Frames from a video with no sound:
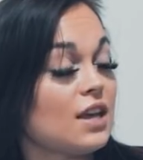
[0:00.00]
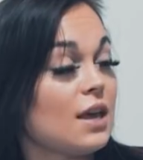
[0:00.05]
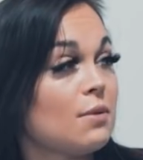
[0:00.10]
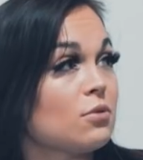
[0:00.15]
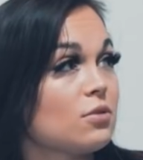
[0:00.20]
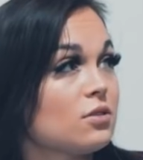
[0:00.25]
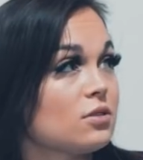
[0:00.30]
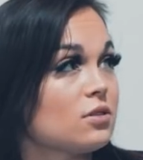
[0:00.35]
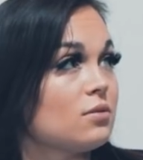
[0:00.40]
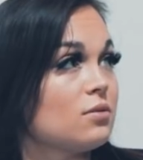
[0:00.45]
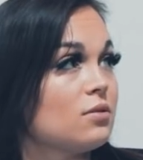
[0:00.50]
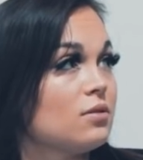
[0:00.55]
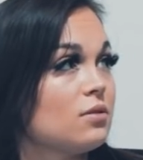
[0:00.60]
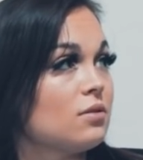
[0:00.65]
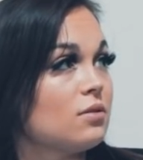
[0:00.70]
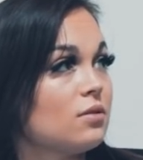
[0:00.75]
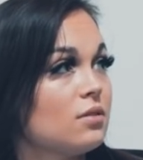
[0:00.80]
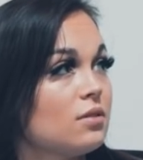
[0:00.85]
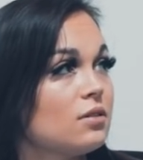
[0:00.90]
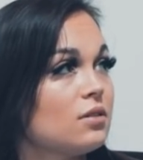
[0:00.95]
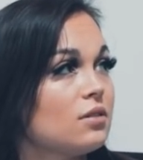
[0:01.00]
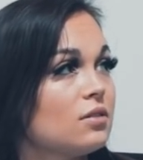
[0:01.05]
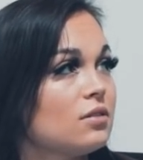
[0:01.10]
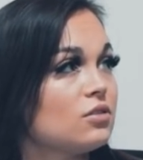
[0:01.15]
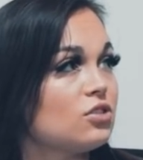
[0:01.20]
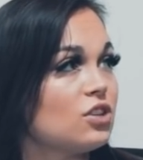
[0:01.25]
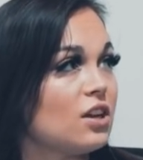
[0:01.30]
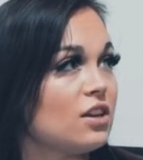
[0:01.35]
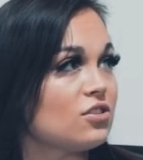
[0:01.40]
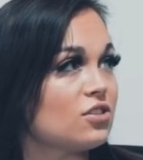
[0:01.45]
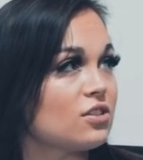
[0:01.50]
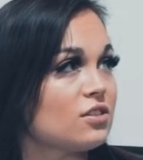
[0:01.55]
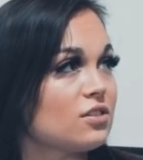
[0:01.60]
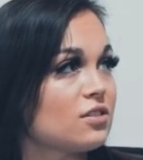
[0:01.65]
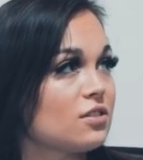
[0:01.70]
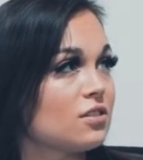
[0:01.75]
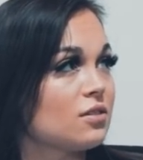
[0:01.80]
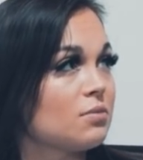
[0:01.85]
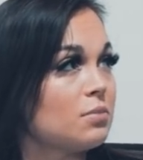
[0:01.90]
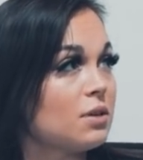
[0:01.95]
tables changes
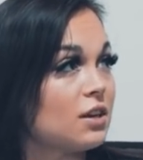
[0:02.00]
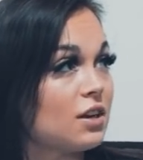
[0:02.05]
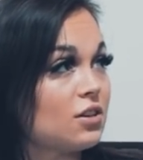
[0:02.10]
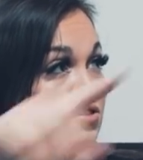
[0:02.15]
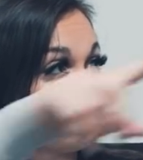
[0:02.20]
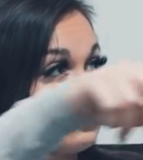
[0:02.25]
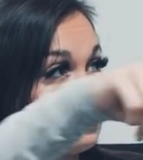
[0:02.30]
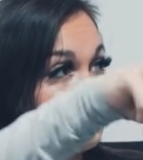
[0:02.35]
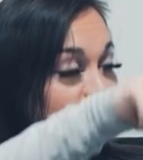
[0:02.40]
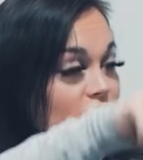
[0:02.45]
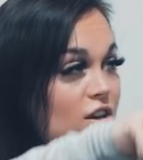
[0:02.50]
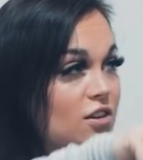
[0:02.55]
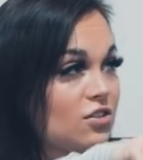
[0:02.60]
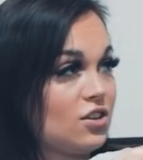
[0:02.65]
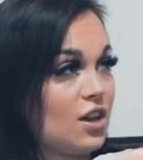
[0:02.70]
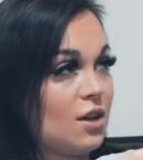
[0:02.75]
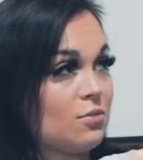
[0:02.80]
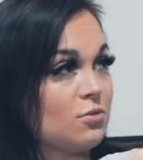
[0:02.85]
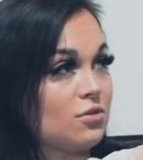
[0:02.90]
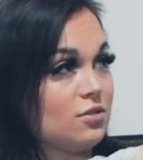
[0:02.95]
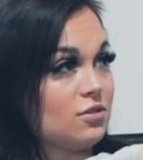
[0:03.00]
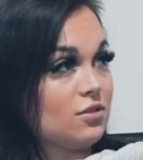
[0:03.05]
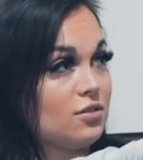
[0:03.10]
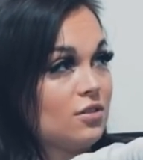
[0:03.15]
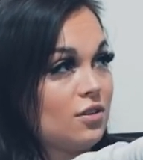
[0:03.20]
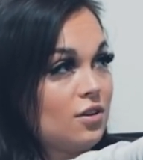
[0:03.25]
because you just changed tables.